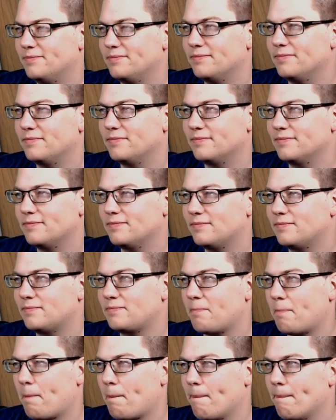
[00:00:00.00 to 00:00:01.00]

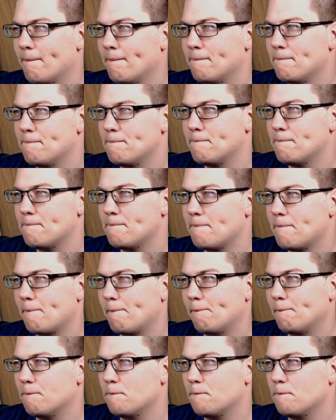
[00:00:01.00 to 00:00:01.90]
Nothing is said.